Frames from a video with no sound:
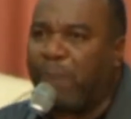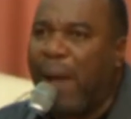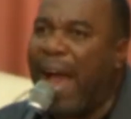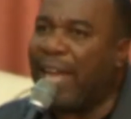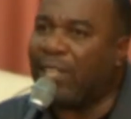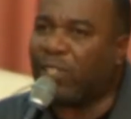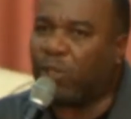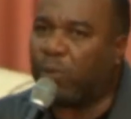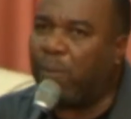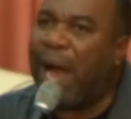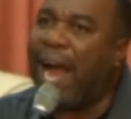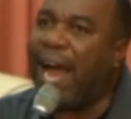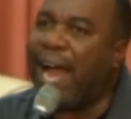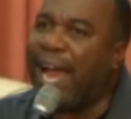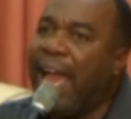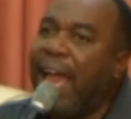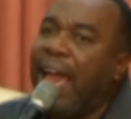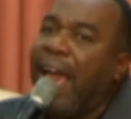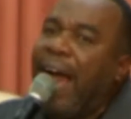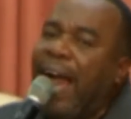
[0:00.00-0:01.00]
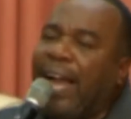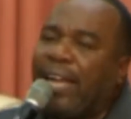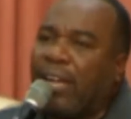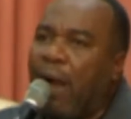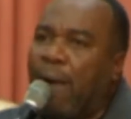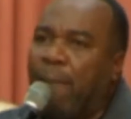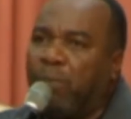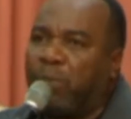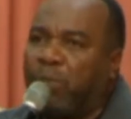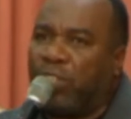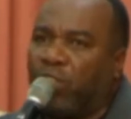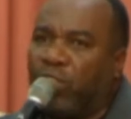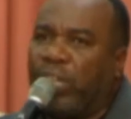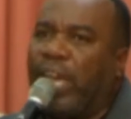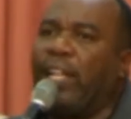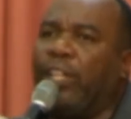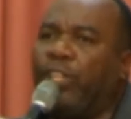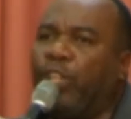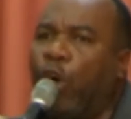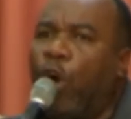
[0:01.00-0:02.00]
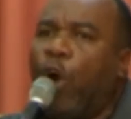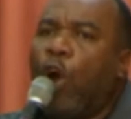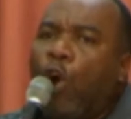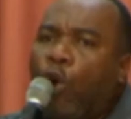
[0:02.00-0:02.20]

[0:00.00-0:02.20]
passed by, I come to tell you,